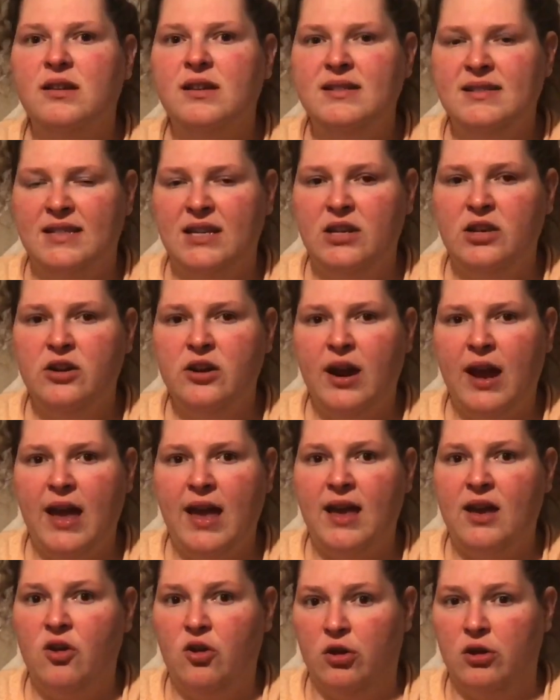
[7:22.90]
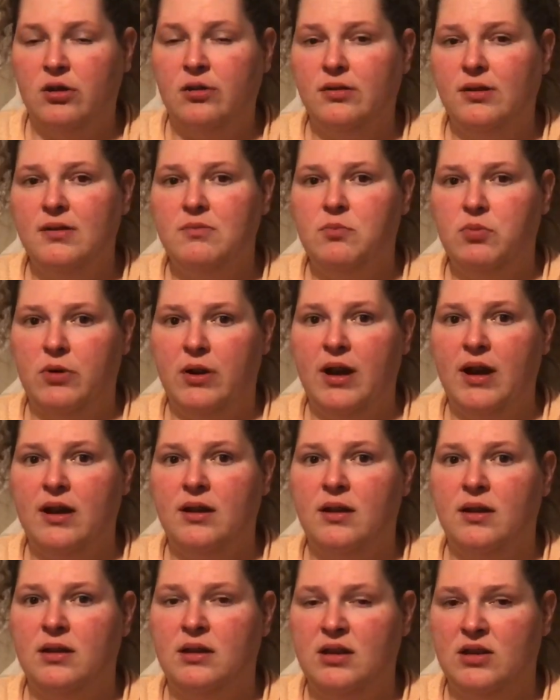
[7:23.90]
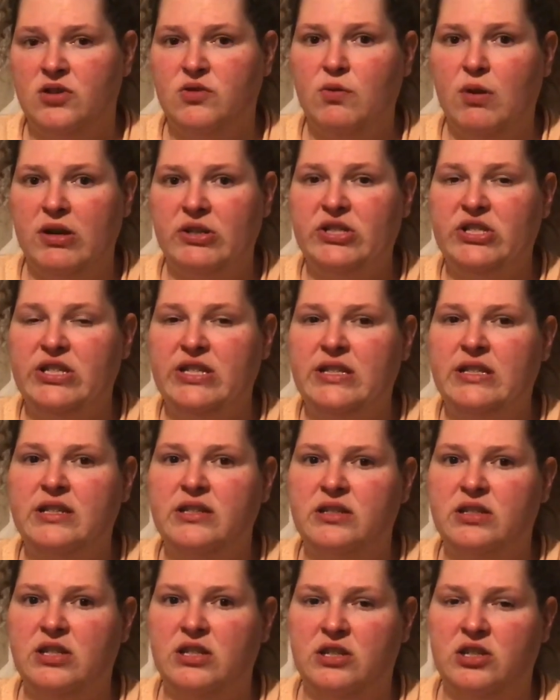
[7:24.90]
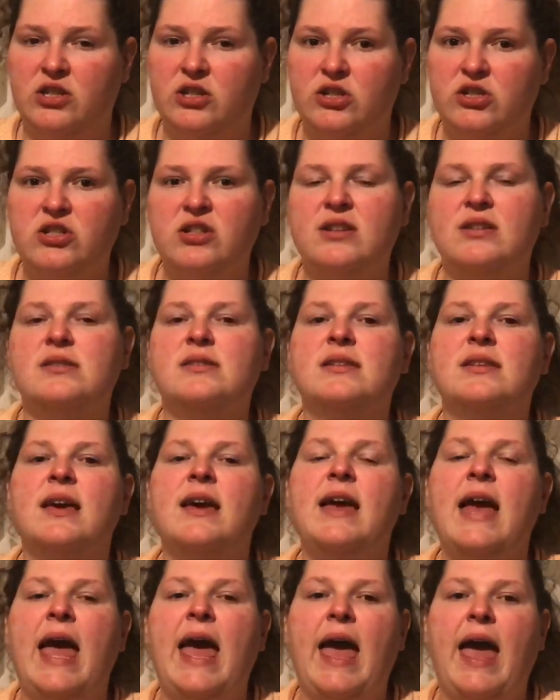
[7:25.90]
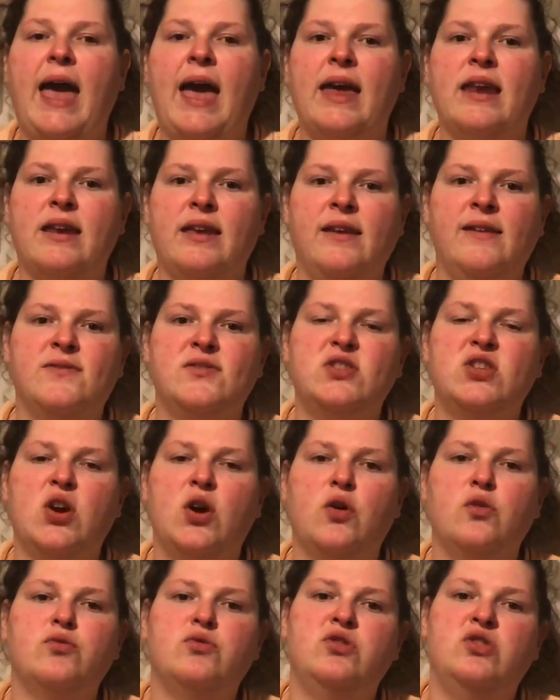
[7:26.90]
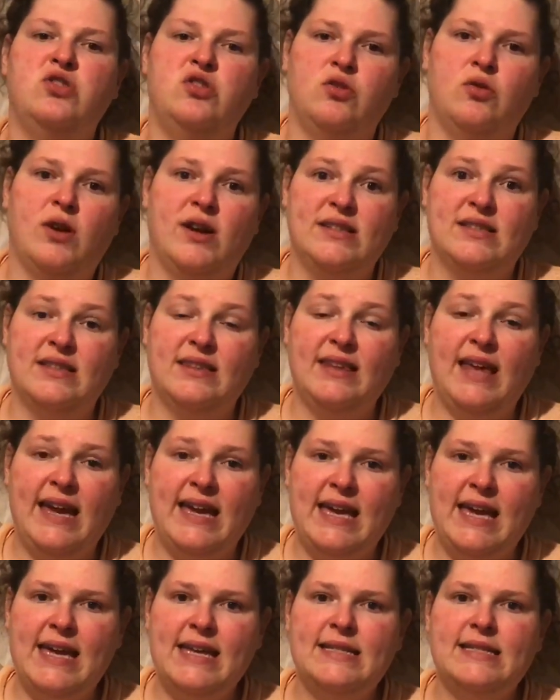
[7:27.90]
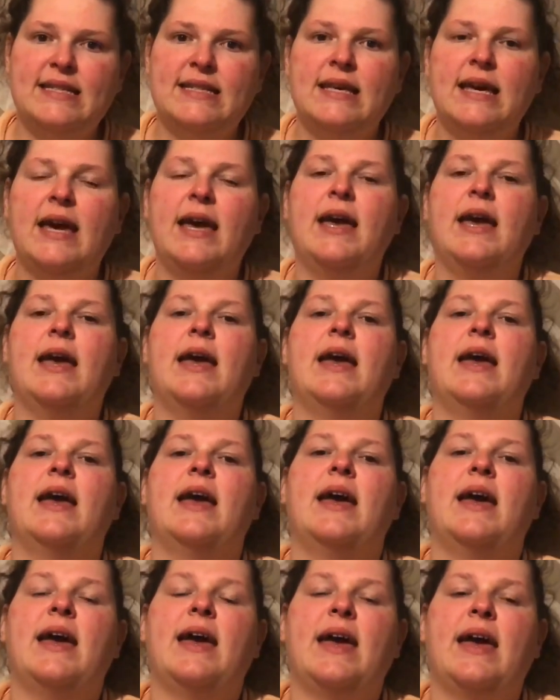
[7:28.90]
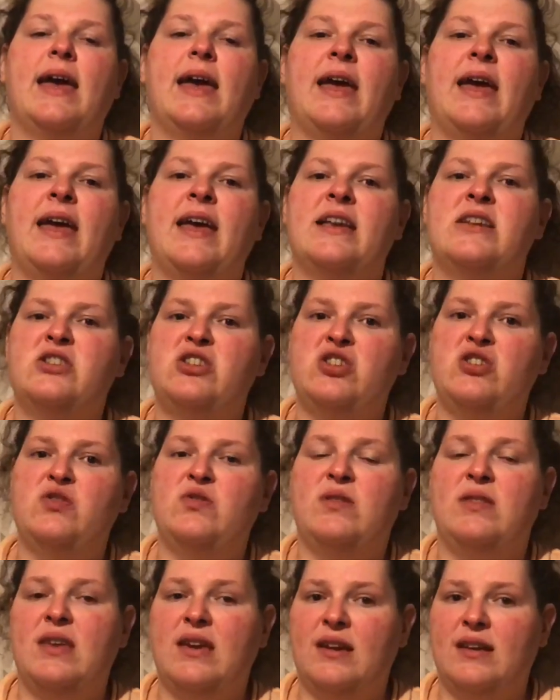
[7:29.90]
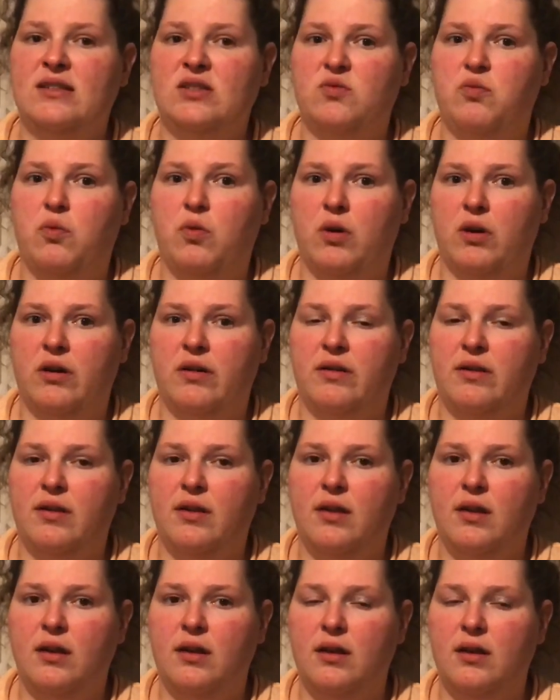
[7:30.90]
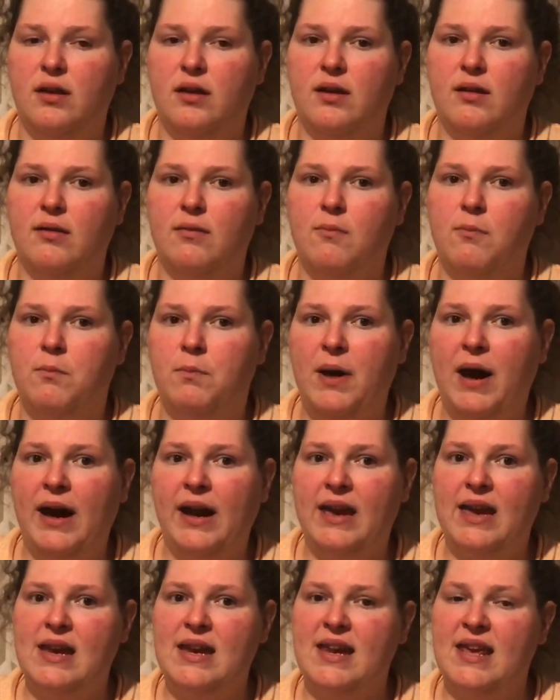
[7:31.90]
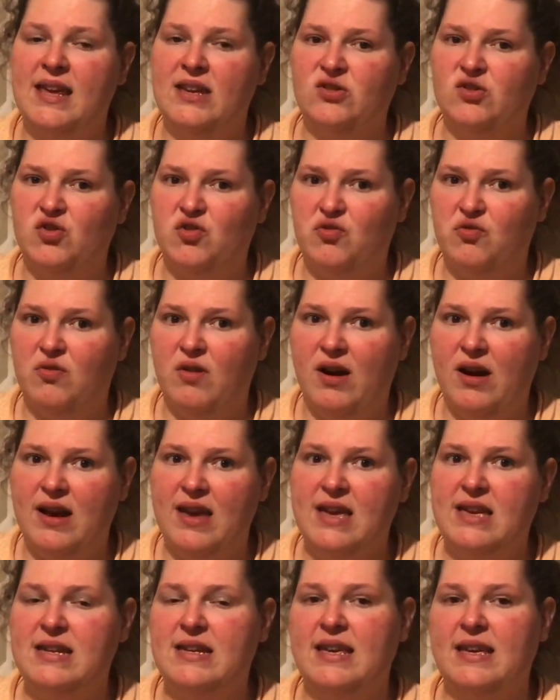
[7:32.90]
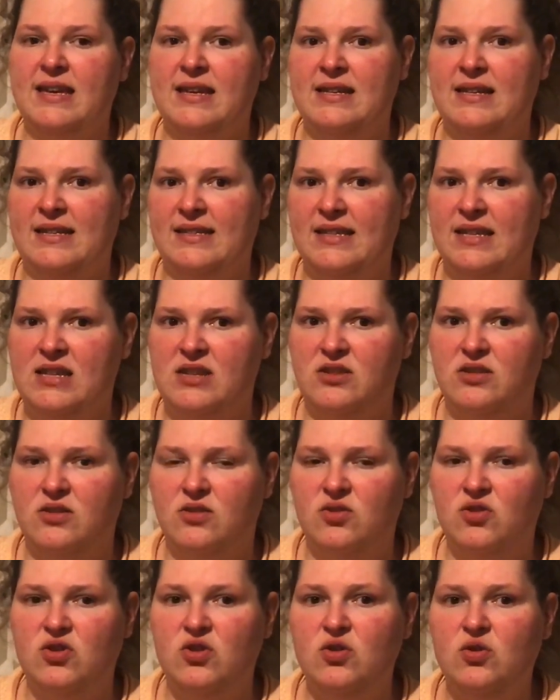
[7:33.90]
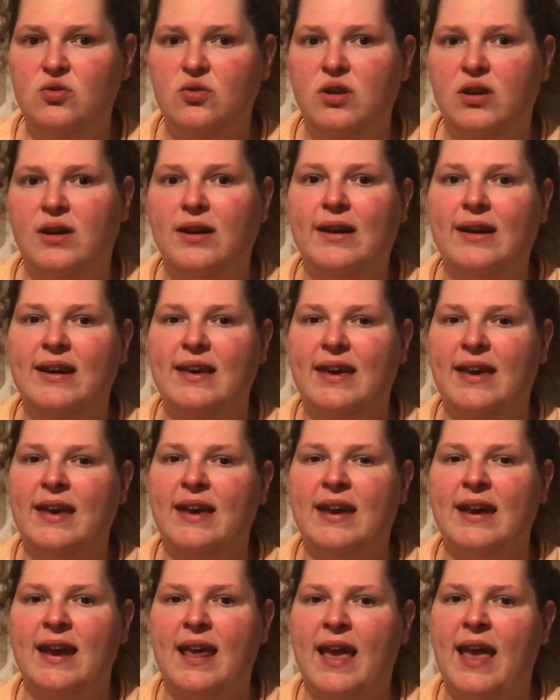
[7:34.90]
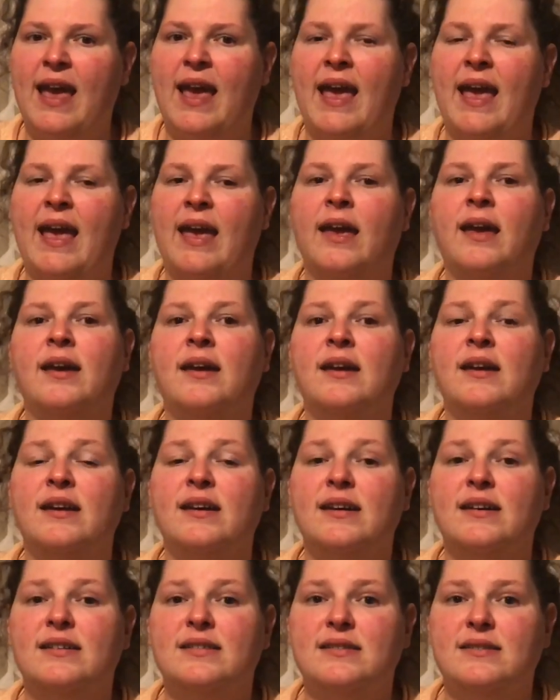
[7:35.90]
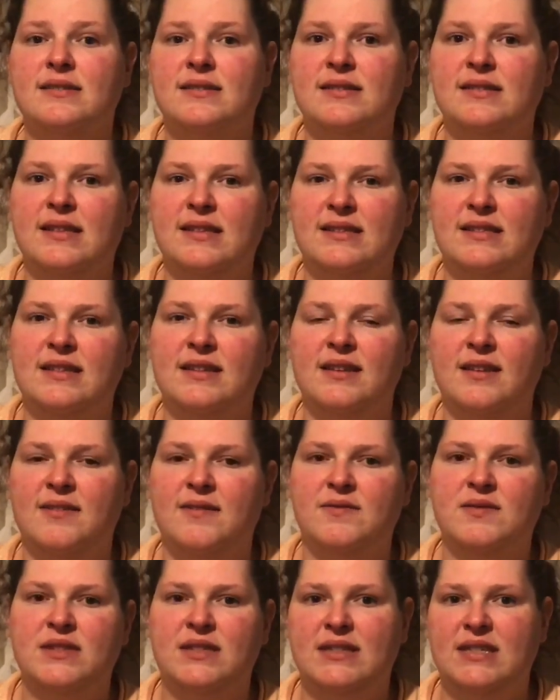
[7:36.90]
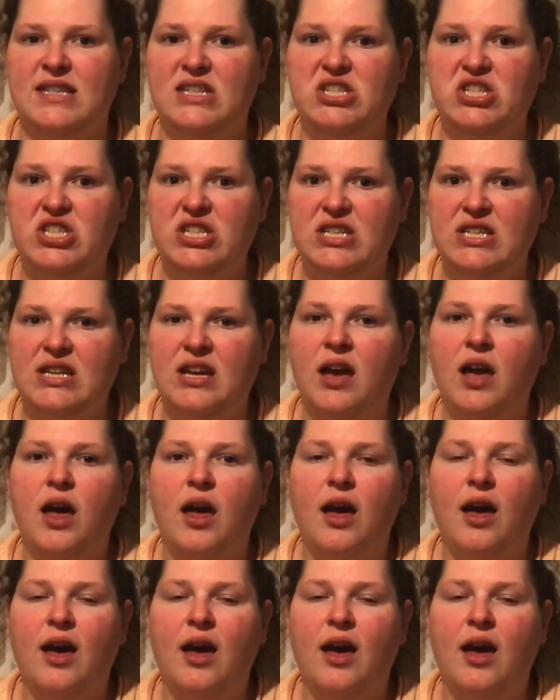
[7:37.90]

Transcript: is there a Kirkland brand dishwashing detergent? And if so, do you guys like it? And do you think it's worth buying and trying? And does it do good in a sensitive, stingy